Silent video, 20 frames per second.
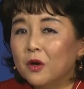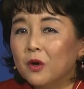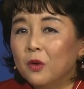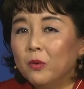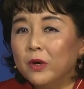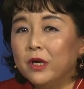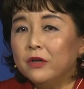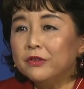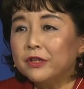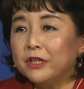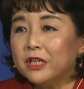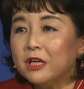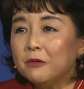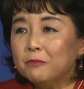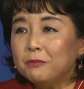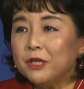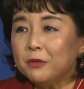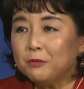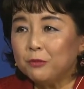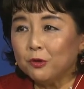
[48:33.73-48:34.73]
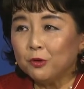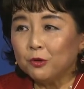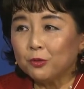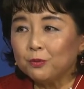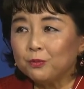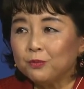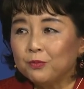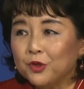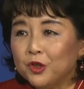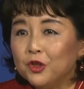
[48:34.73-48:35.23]
Well, the young people
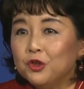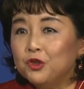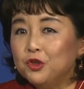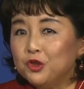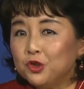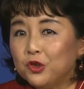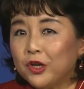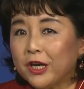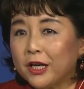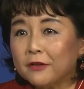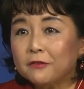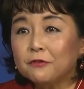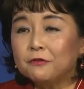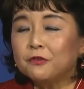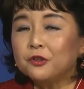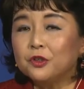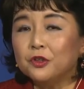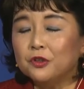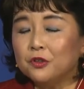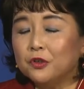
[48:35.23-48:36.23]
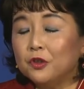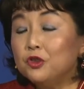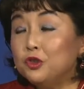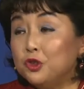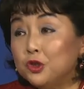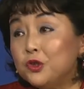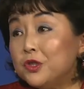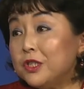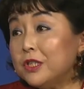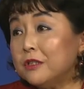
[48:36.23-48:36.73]
do have
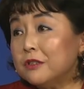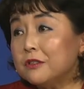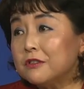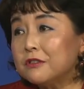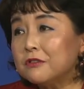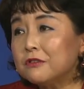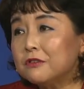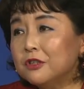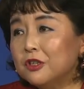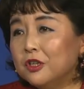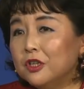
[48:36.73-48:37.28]
duties